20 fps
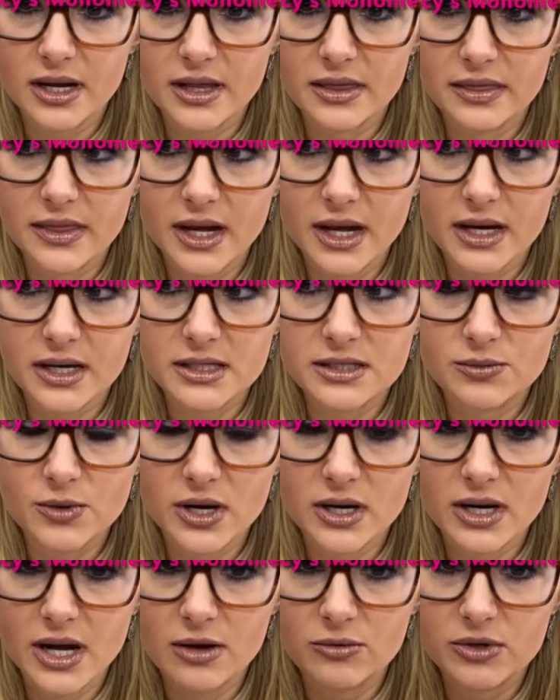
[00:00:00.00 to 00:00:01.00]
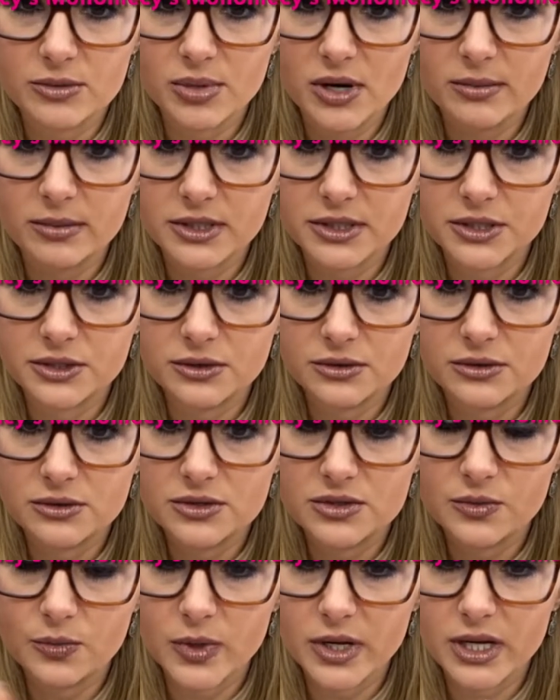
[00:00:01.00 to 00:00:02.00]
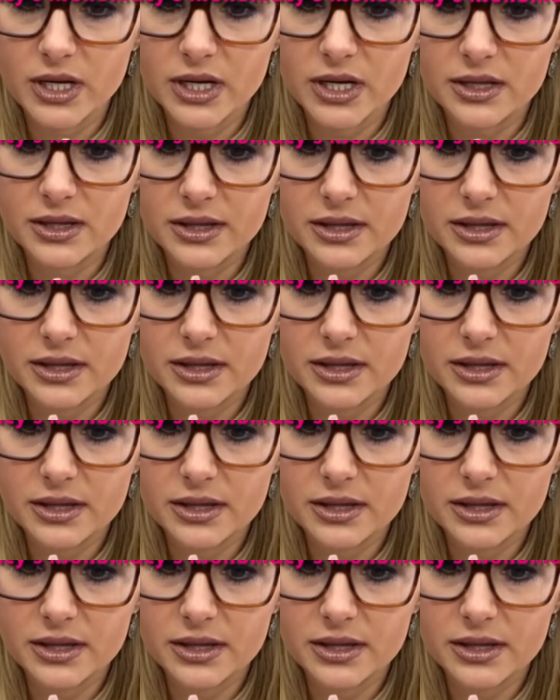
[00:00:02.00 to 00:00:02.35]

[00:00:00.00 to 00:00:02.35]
That is what I would probably use with